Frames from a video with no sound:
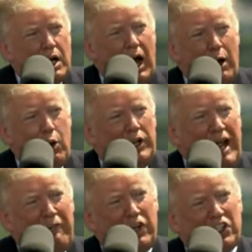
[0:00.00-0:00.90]
I will
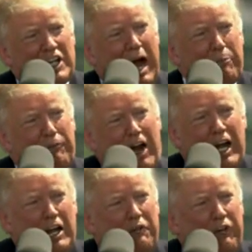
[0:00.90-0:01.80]
never stop
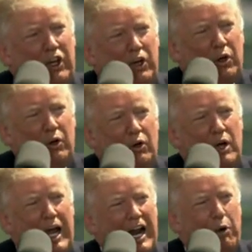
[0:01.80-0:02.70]
fighting for you,
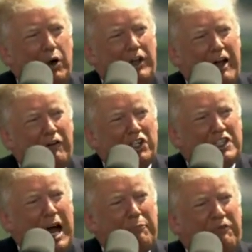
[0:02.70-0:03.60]
and I will never
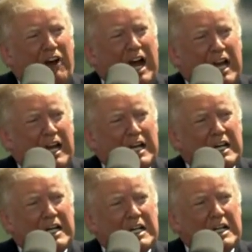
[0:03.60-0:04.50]
stop fighting
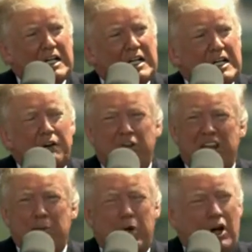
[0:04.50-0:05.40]
for
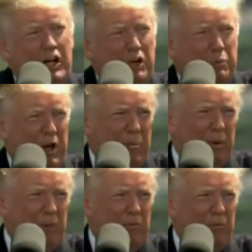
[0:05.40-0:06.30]
the American people.